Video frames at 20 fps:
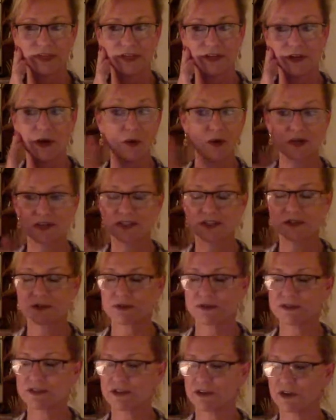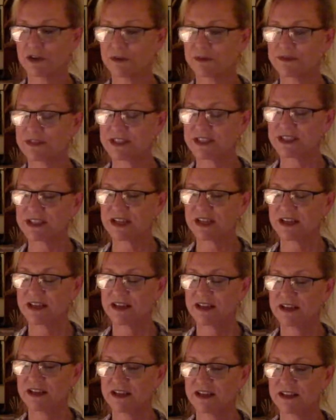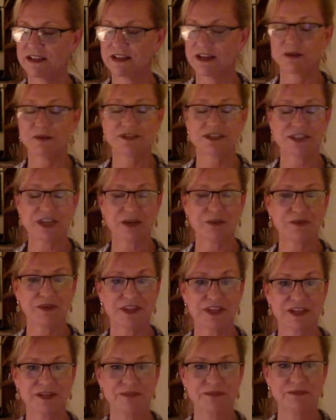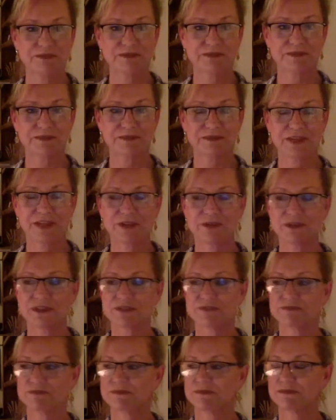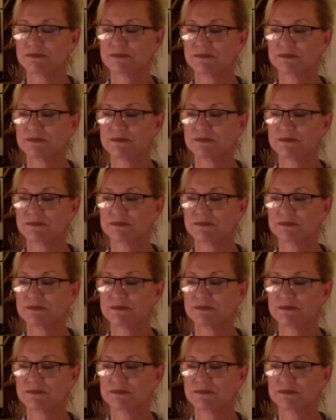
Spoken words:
in no uncertain terms that I was done with it. He was